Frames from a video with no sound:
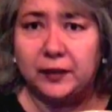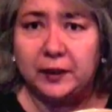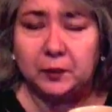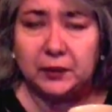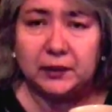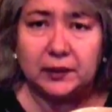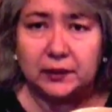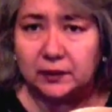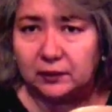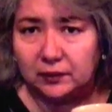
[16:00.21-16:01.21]
reading
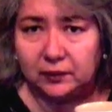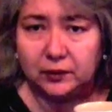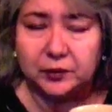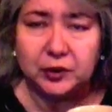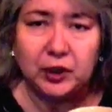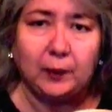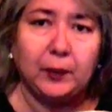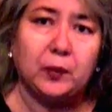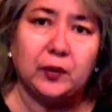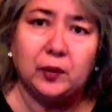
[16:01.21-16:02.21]
books, doing
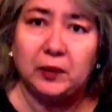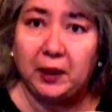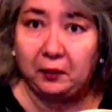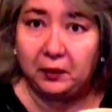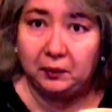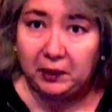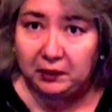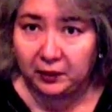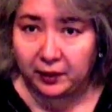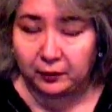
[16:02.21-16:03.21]
shopping with them, being
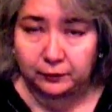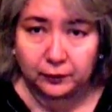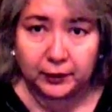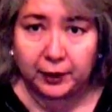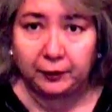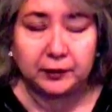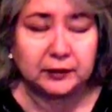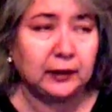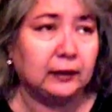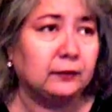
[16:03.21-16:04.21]
the gopher, carrying
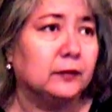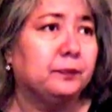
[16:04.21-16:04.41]
stuff.